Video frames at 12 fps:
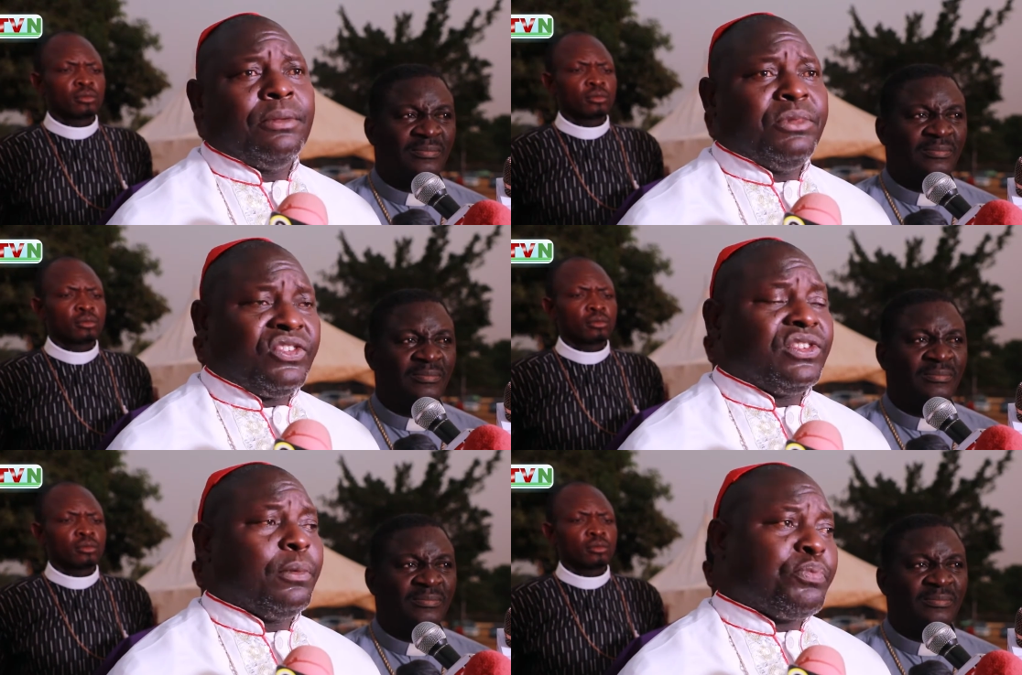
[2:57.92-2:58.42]

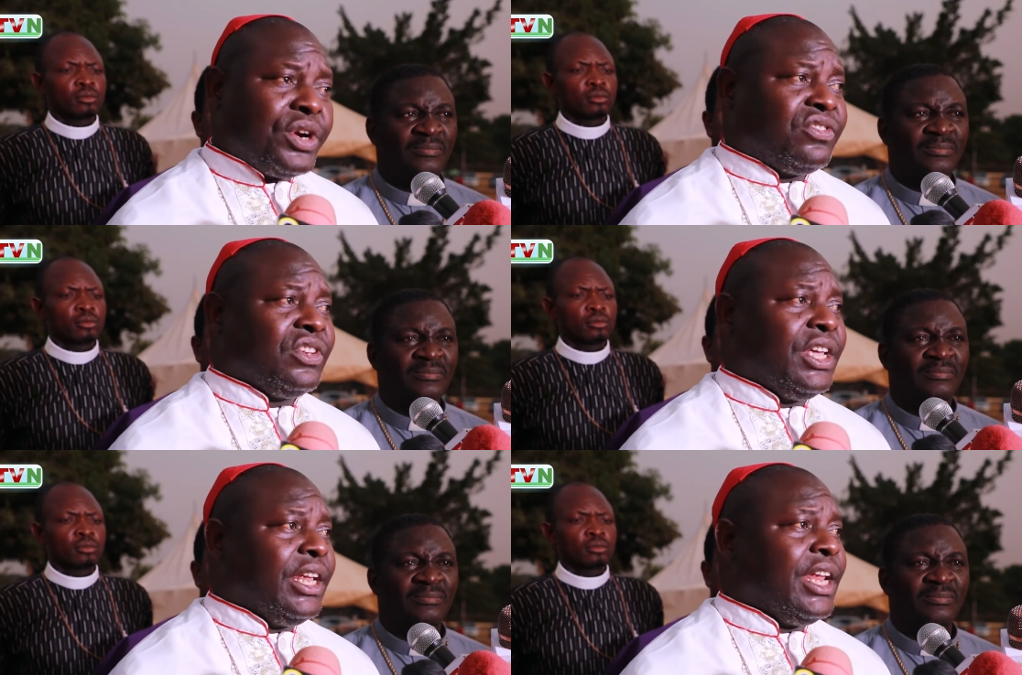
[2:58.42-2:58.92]
Speaker 1: Mr.
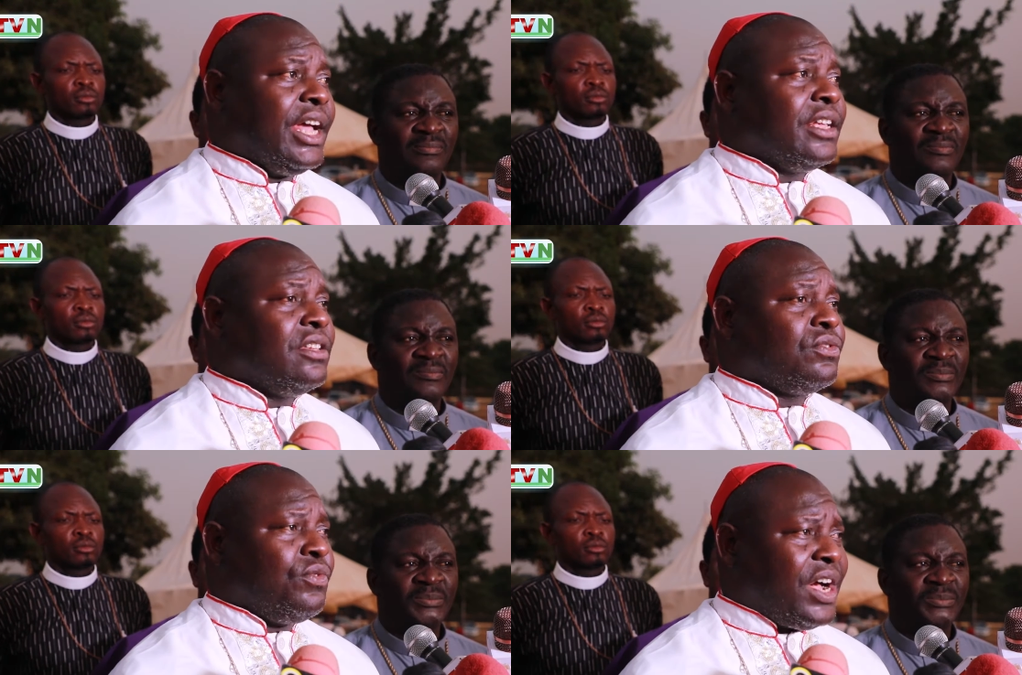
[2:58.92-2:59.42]
President and
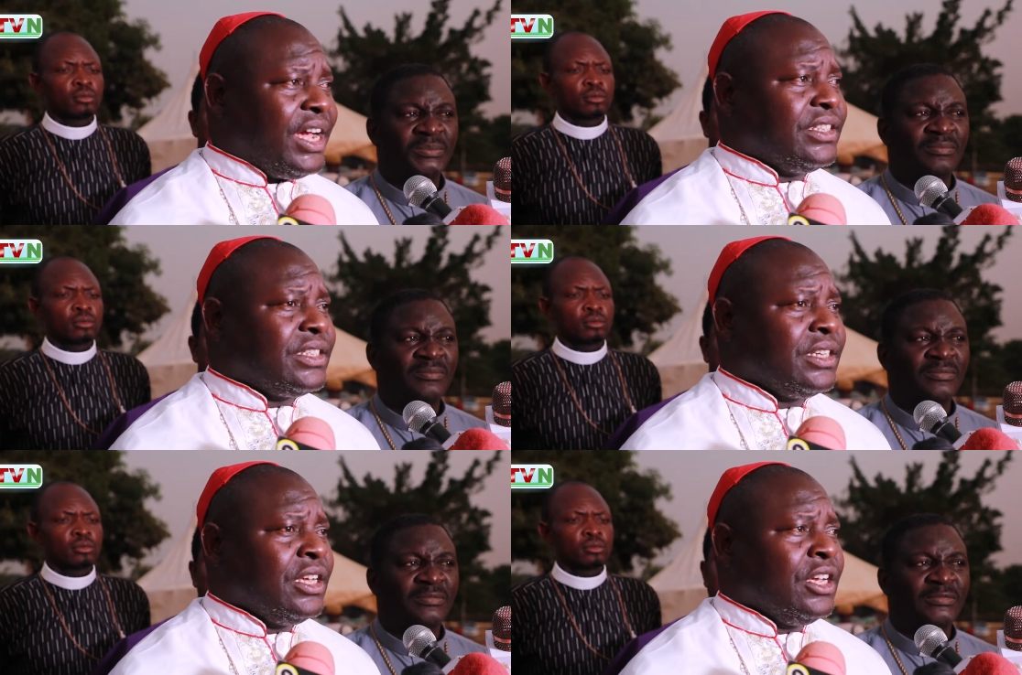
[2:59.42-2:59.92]
his
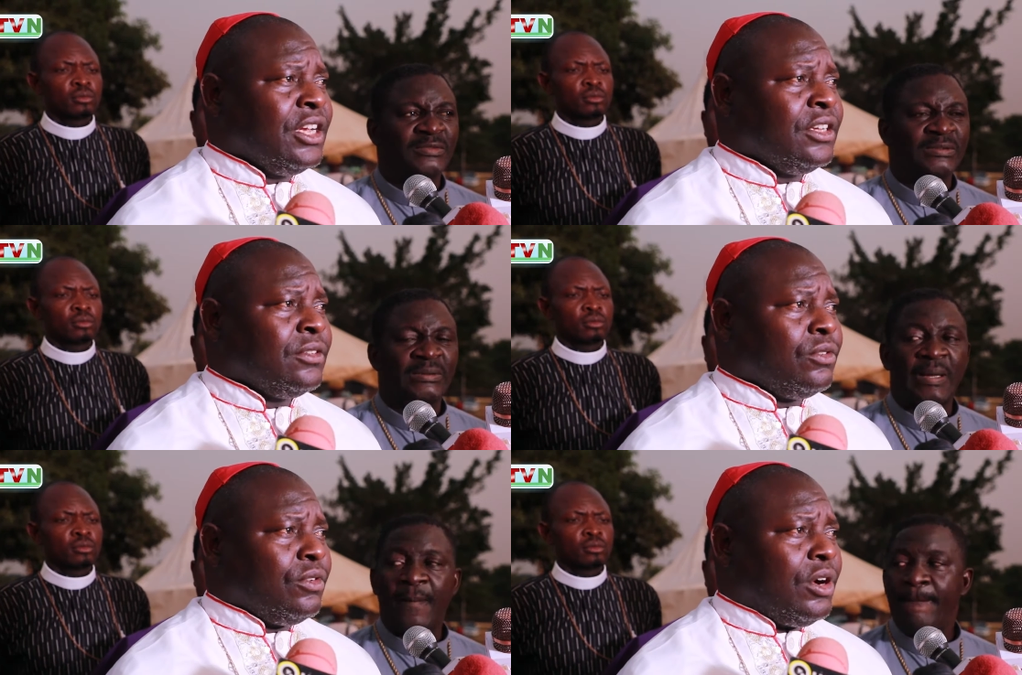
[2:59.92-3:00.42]
vice,
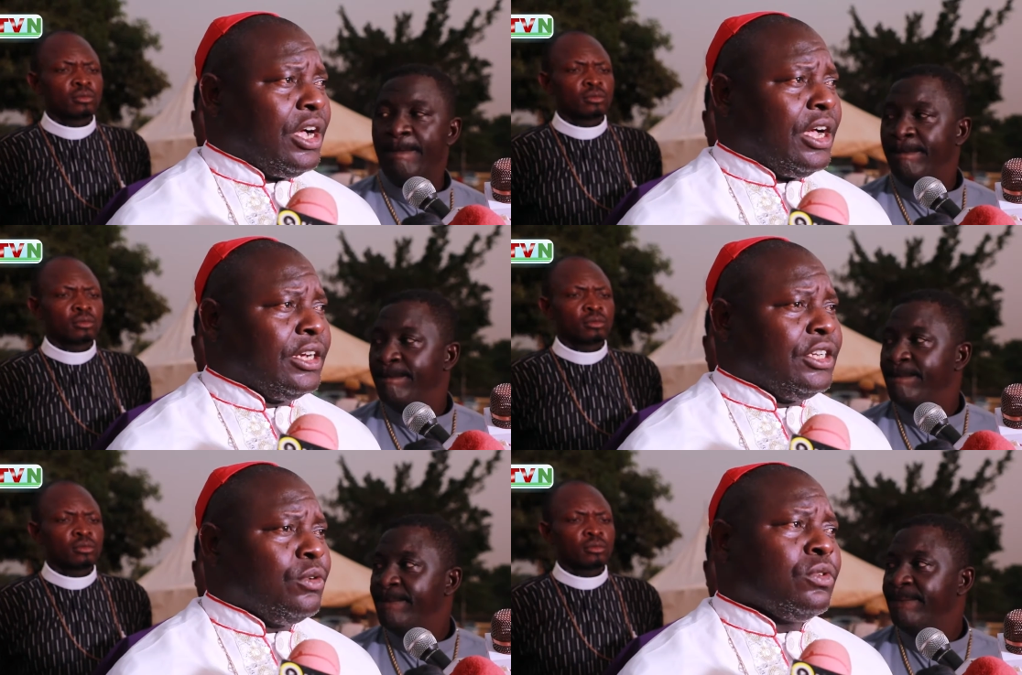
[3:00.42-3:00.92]

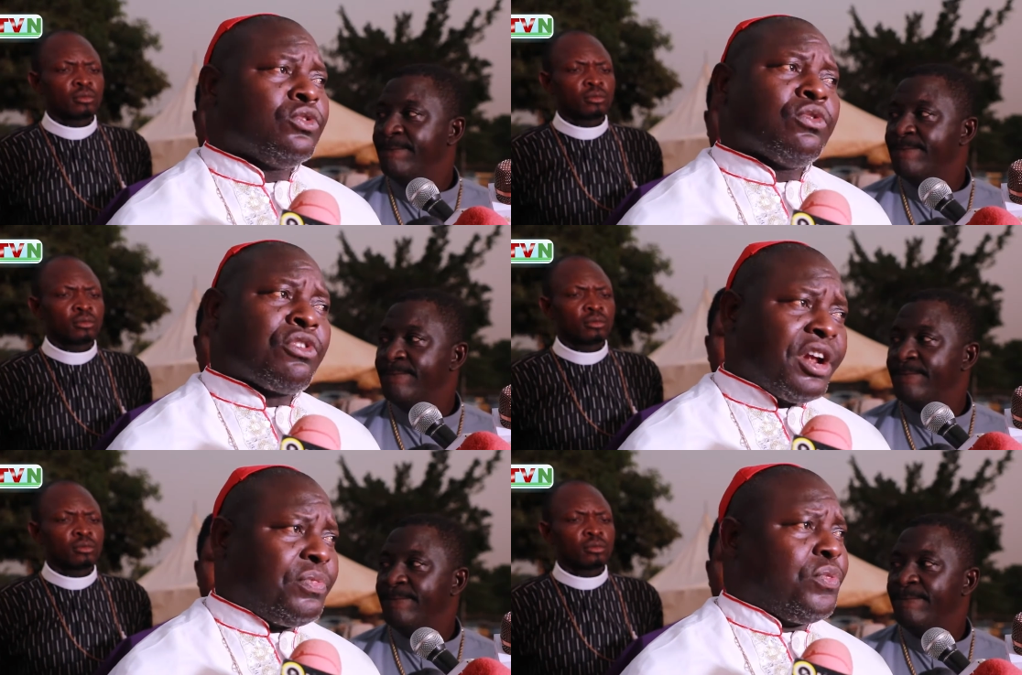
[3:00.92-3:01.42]
uh, they will do
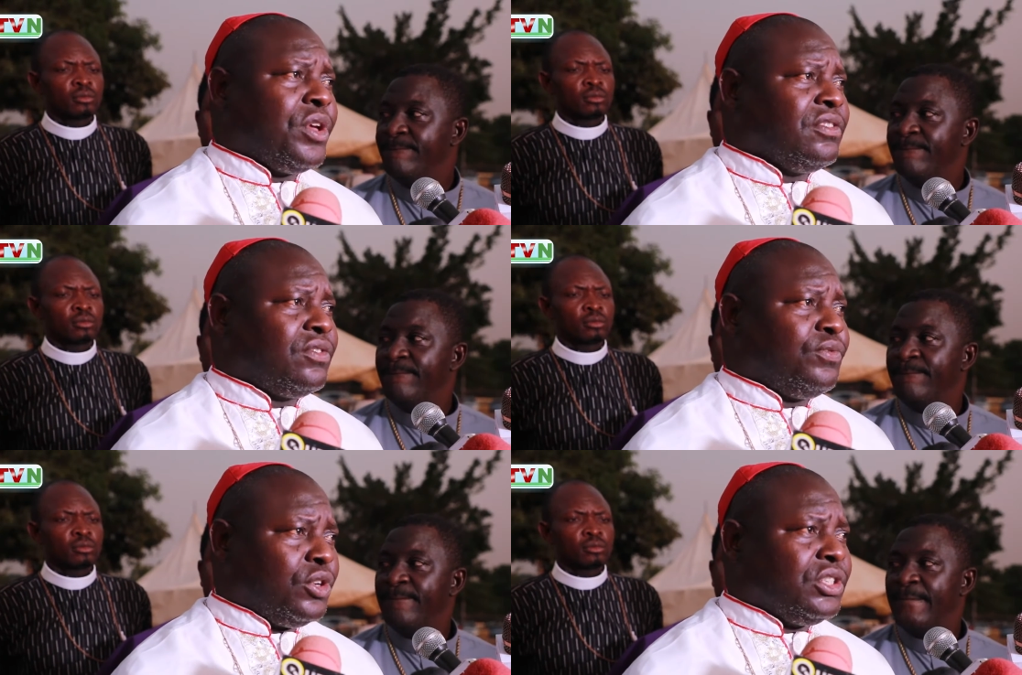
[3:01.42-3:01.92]
great
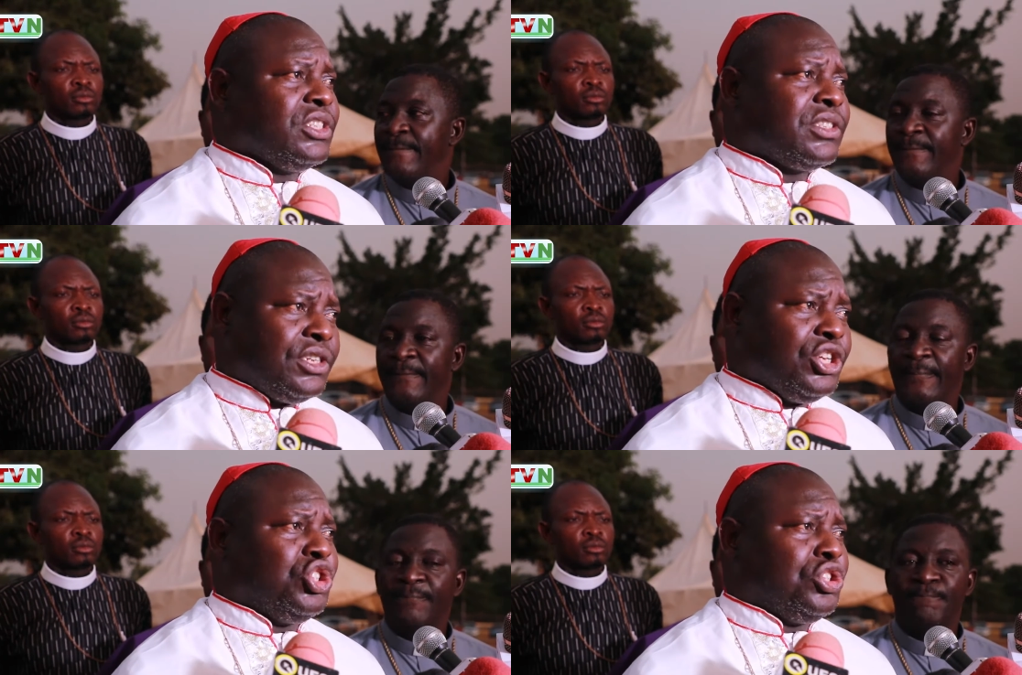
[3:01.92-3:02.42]
things for
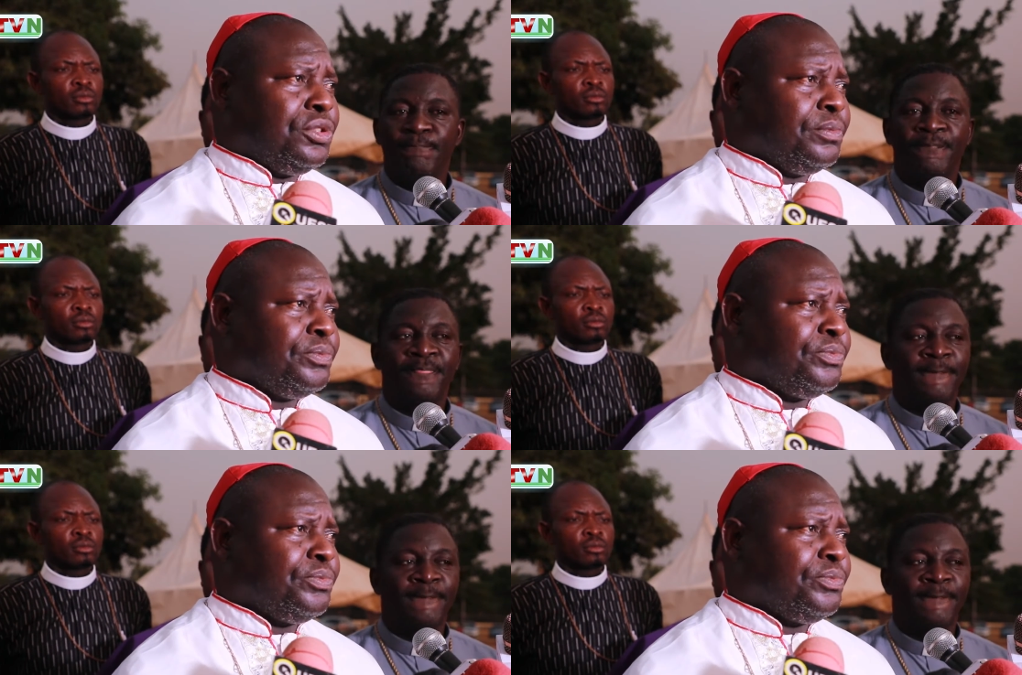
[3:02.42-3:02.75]
this nation.